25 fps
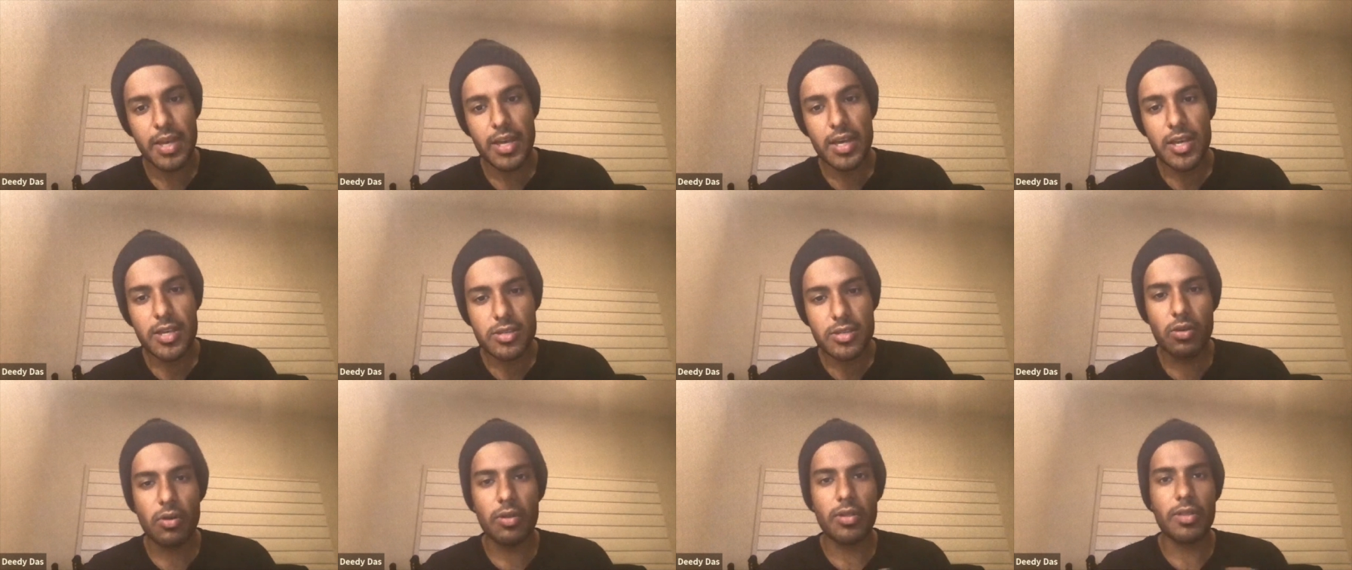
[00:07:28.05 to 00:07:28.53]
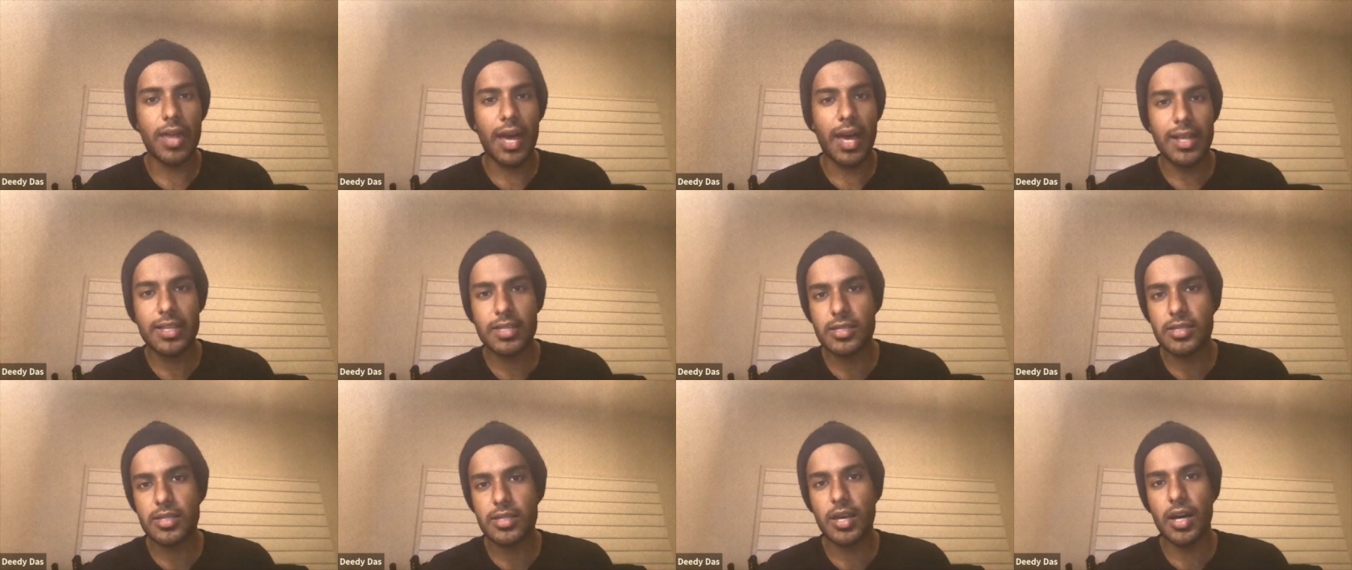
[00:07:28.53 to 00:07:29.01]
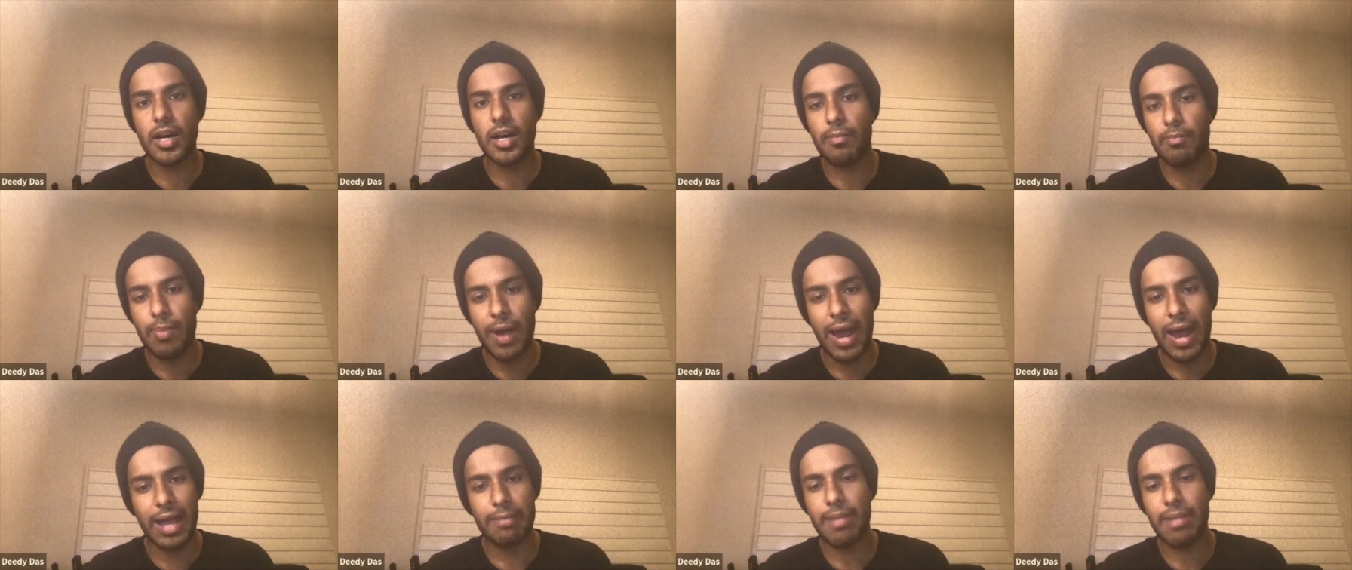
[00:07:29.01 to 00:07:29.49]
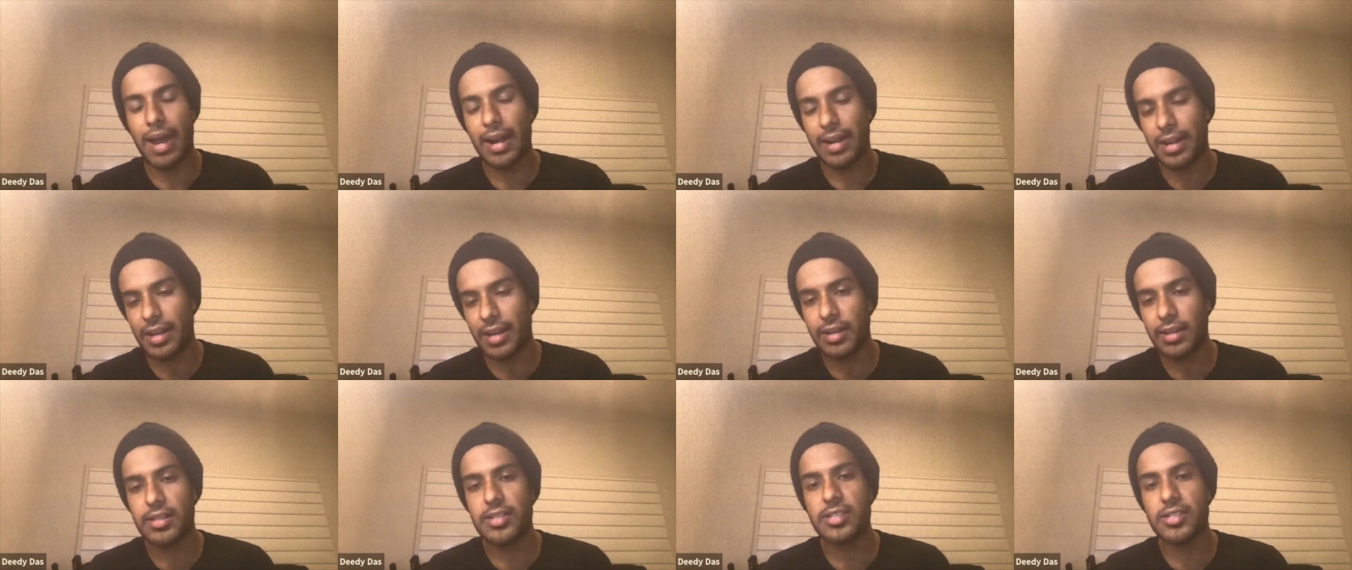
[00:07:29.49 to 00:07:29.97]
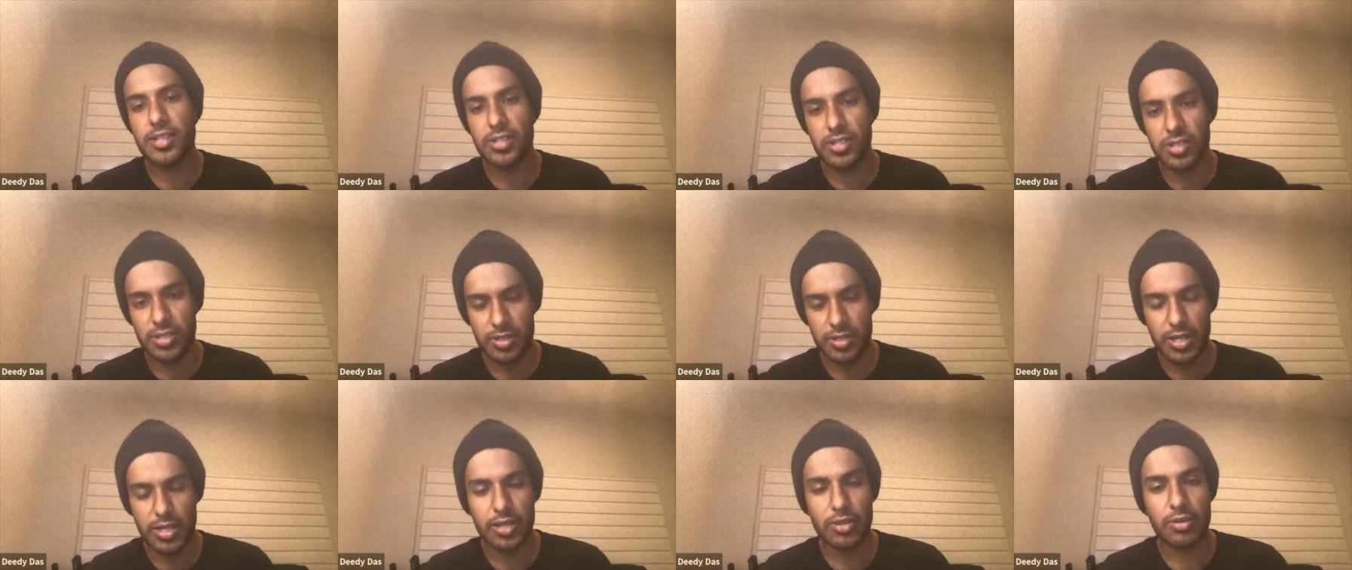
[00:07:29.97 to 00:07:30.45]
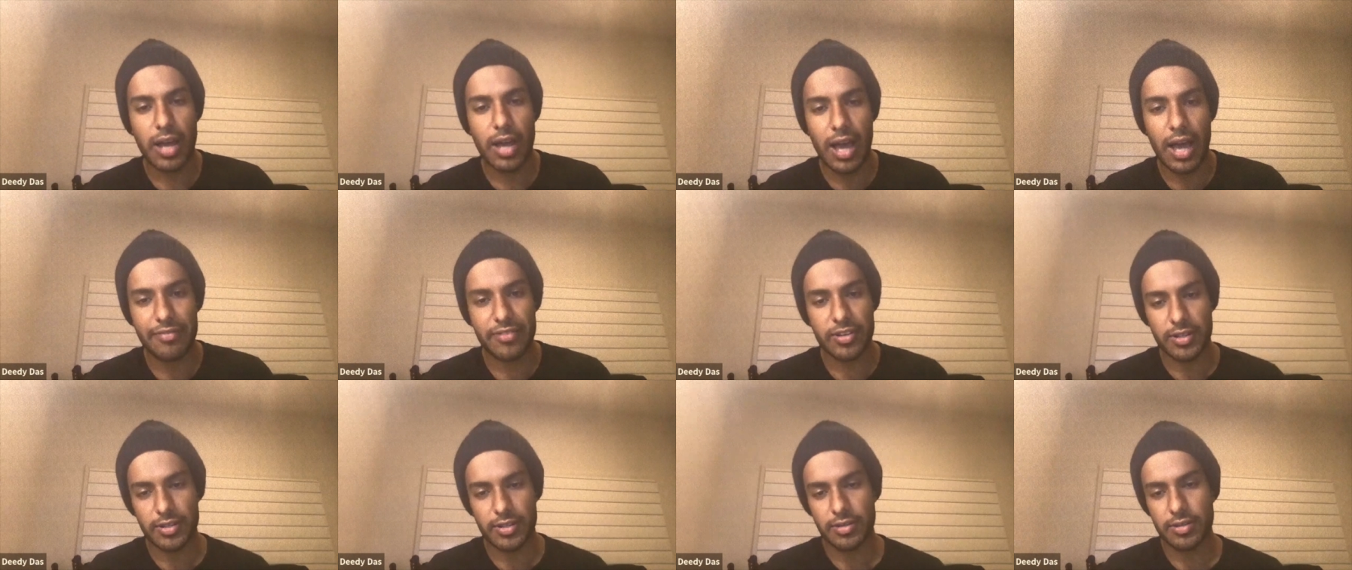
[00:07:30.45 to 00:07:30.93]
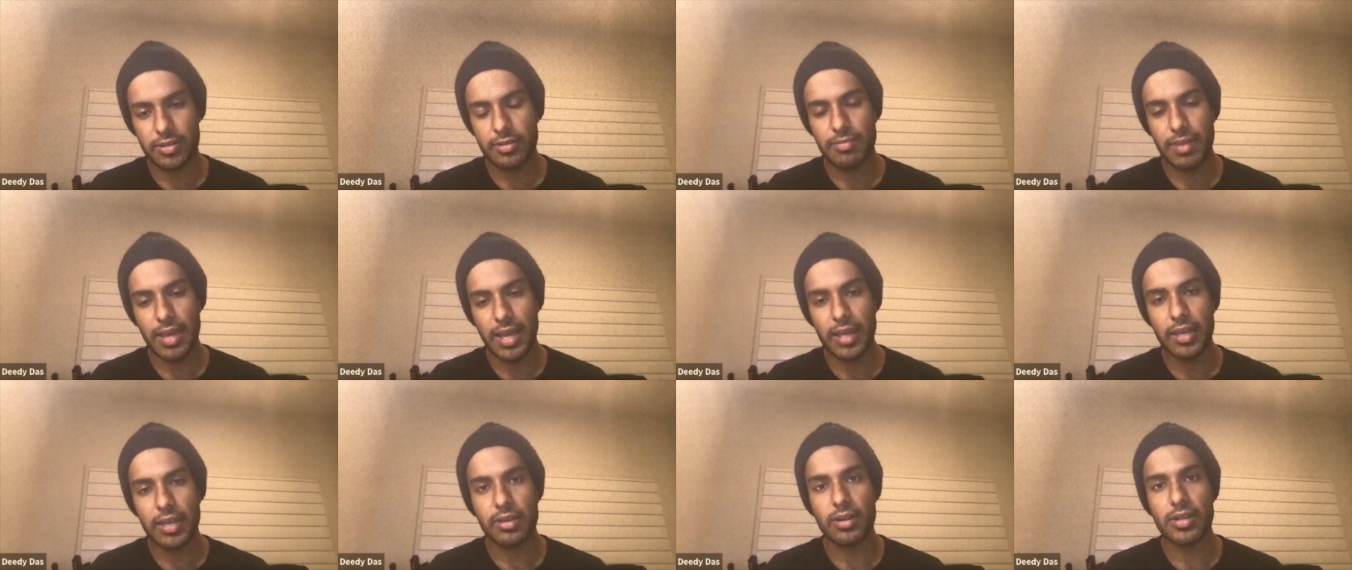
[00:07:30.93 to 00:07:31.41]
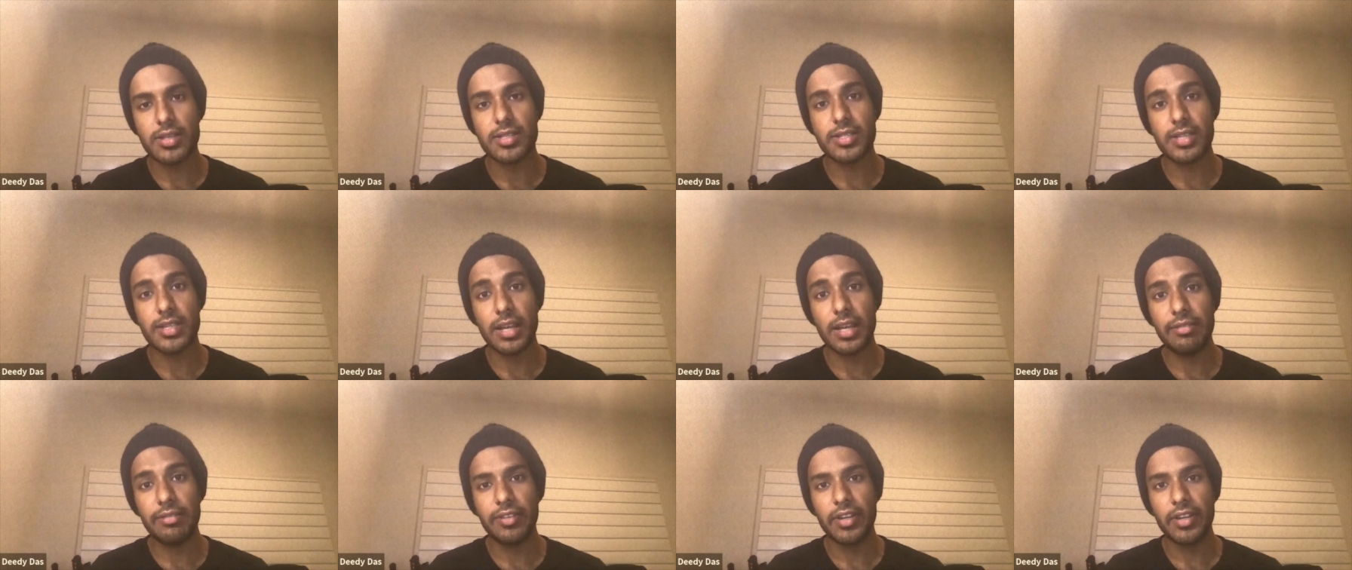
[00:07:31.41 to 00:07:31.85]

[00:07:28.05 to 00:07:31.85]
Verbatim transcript: So that's a pragmatic decision that you'll have to, to make yourself.